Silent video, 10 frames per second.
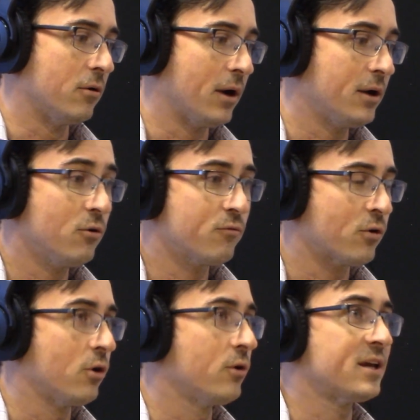I know
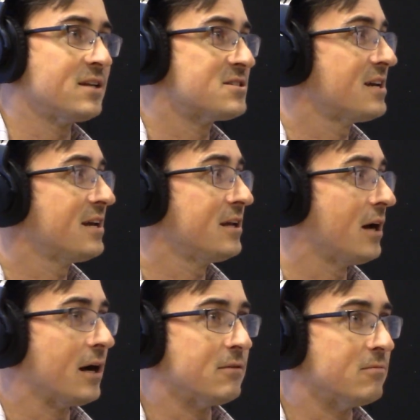for Hurricane Sandy,
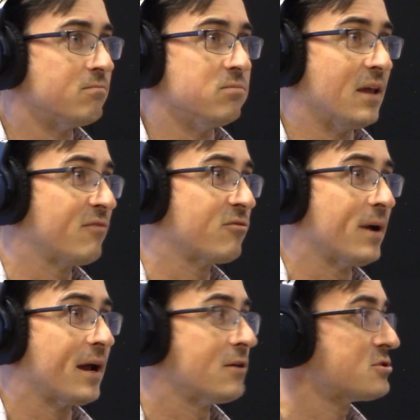I left
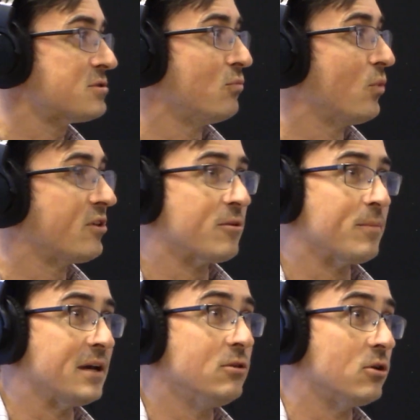my house and went to
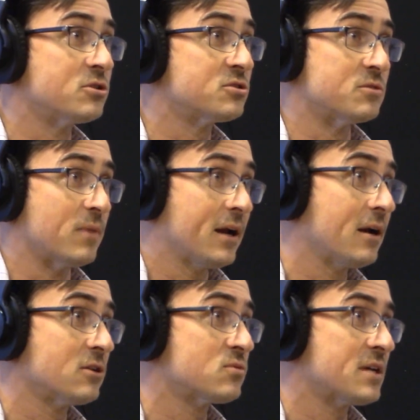my in-laws because my
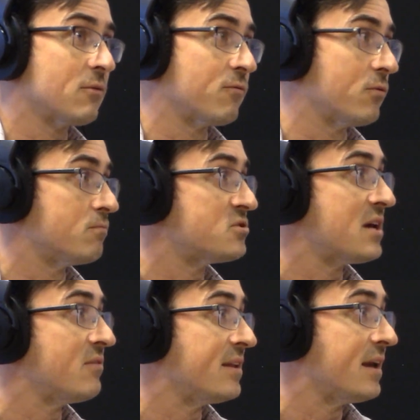house was out for
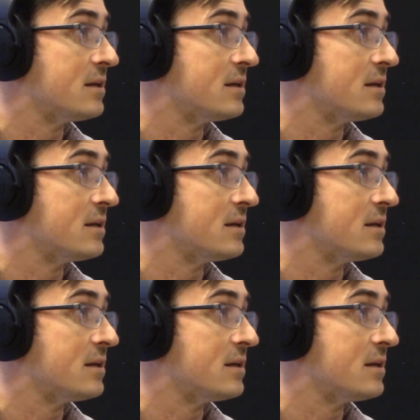7